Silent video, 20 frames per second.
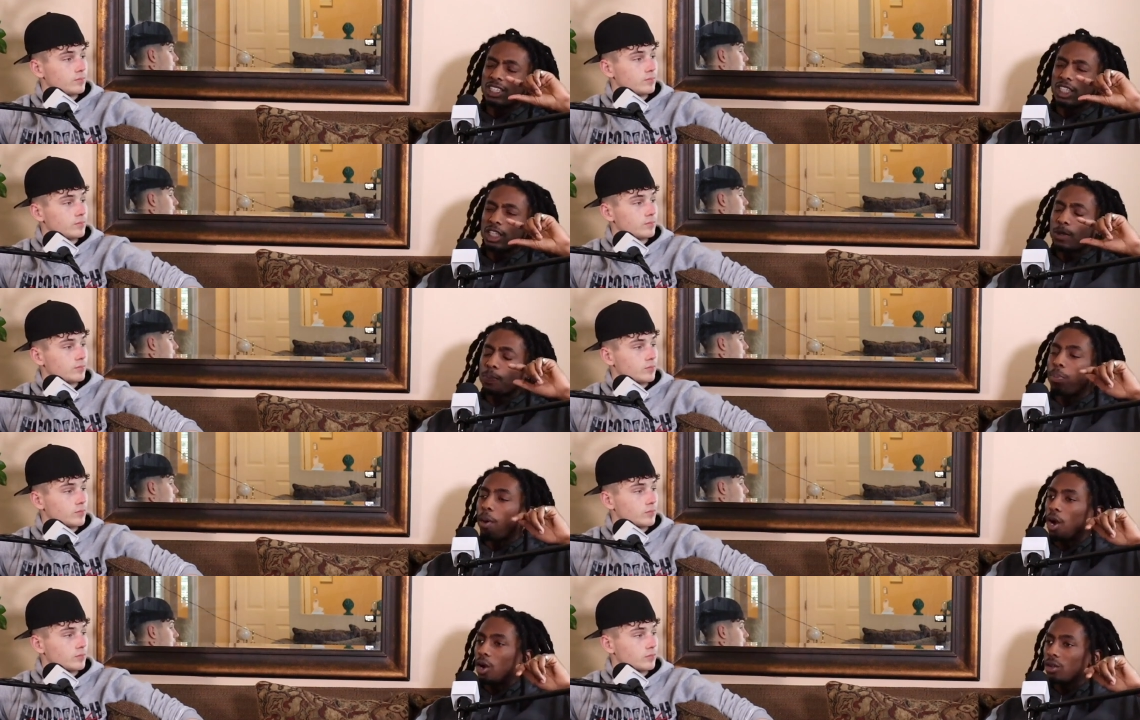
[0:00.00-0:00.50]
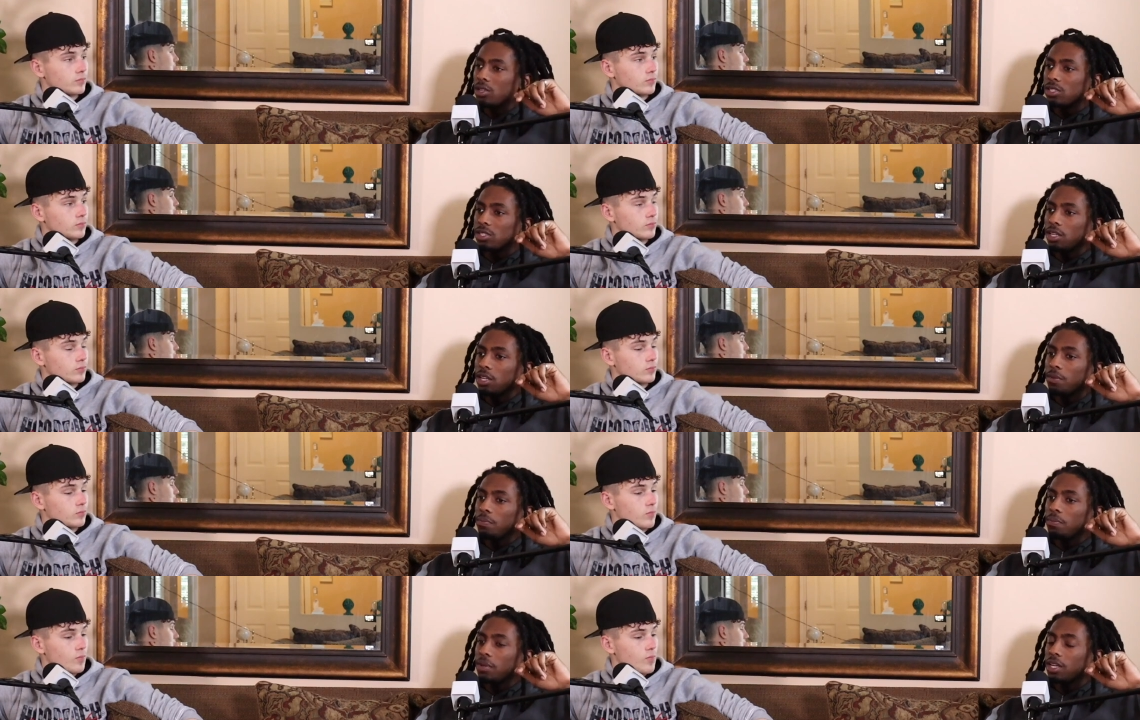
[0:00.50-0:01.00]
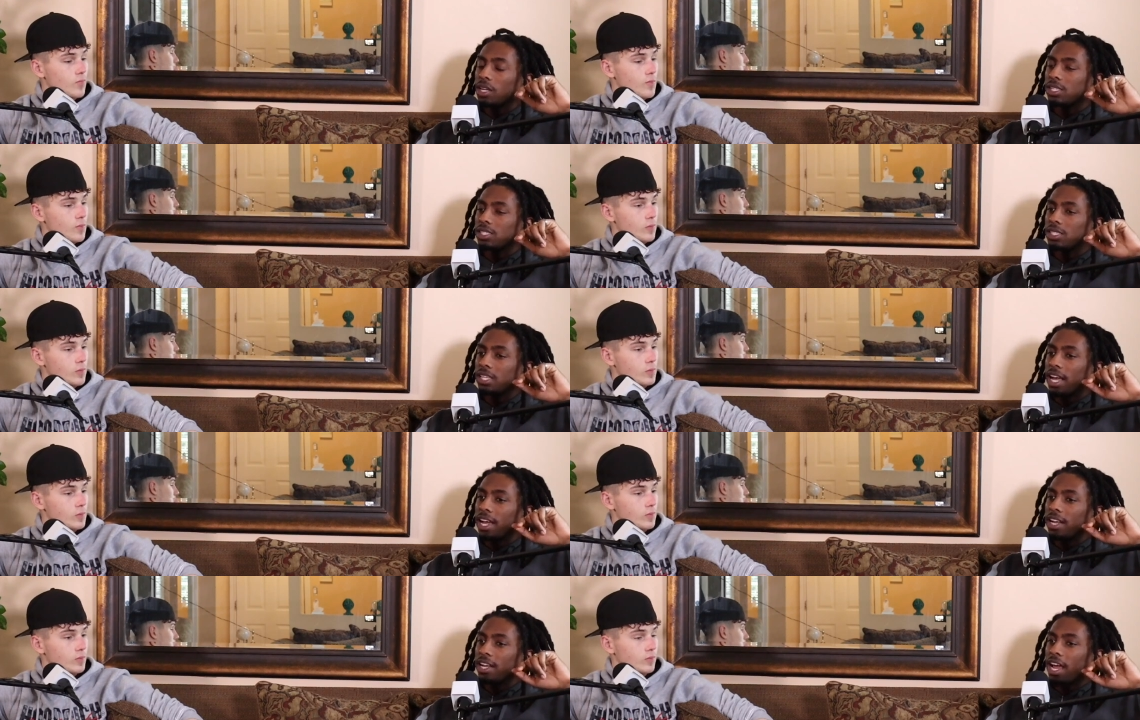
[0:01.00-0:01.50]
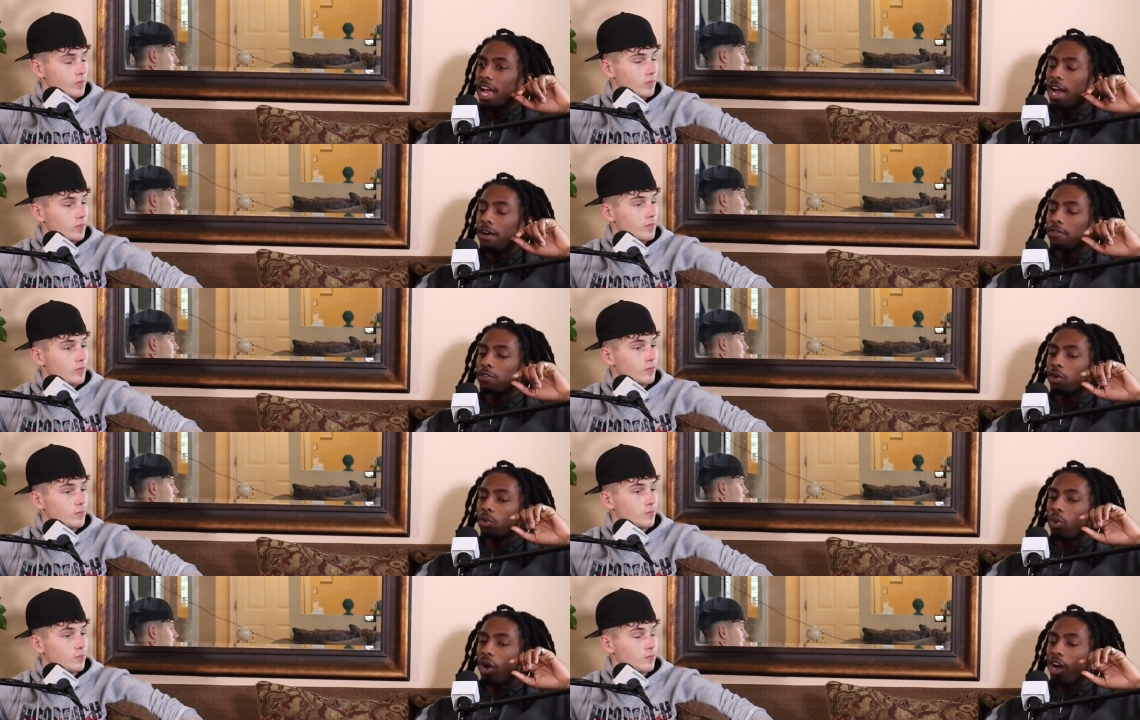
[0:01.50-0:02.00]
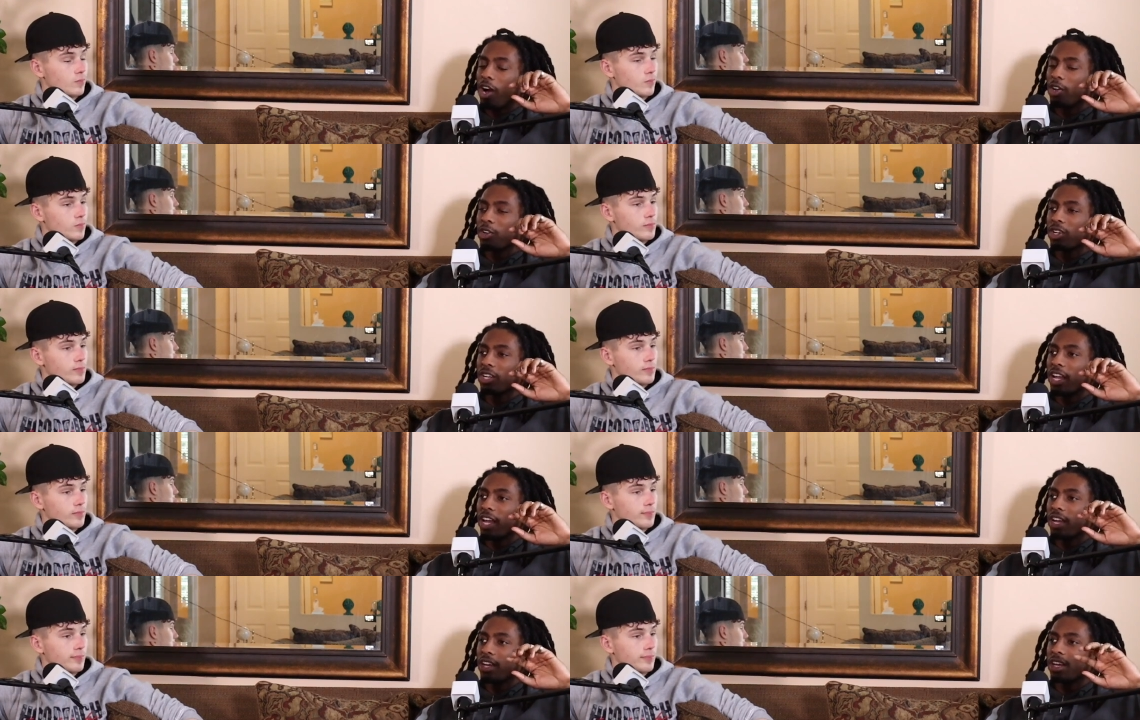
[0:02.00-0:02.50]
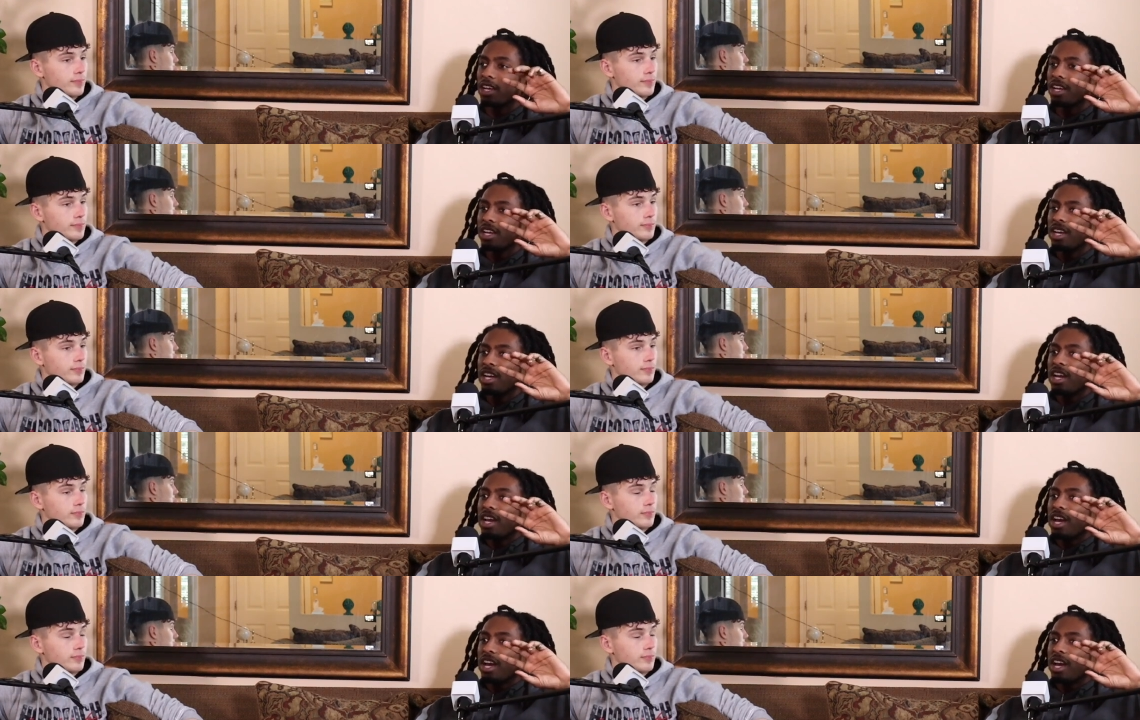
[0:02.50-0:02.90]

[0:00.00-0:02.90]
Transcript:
Speaker 1: sparks it because then after a while you're like